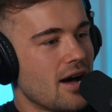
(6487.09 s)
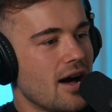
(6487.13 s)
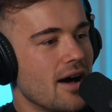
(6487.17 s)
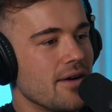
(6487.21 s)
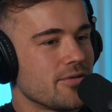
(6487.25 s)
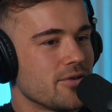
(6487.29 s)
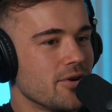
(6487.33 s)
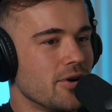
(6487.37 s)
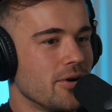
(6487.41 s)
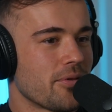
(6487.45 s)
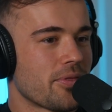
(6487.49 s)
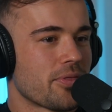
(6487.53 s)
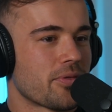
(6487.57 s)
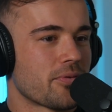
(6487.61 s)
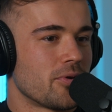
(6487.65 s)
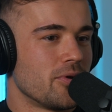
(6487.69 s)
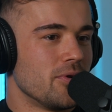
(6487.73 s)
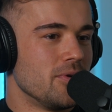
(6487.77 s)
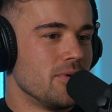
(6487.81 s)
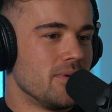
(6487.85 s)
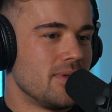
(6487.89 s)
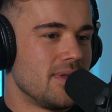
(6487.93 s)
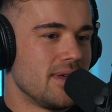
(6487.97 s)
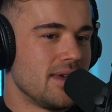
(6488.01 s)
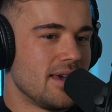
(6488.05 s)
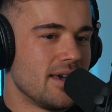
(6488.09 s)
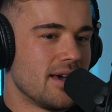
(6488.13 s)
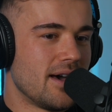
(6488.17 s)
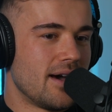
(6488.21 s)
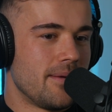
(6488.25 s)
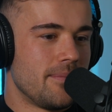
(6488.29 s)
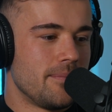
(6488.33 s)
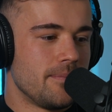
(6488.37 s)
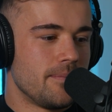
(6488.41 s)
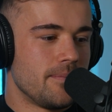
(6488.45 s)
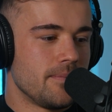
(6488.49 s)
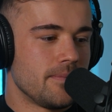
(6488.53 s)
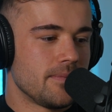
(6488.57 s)
I've got through
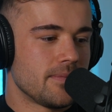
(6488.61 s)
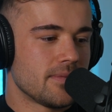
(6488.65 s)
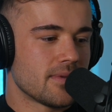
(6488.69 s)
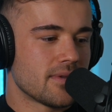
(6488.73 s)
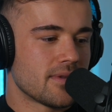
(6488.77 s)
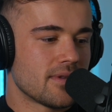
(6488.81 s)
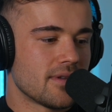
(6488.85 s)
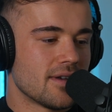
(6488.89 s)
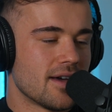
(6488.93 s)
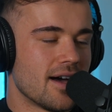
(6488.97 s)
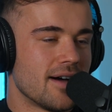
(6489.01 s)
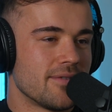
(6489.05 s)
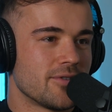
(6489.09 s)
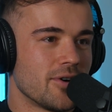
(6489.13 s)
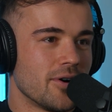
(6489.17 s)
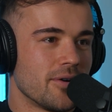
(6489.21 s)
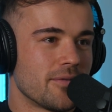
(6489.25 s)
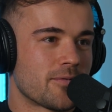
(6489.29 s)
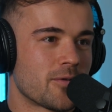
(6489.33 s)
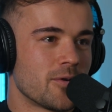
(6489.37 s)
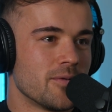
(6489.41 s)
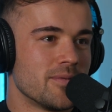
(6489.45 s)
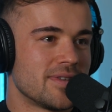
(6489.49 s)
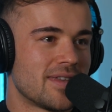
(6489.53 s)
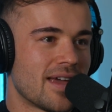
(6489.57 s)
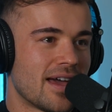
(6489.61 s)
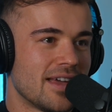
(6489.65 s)
the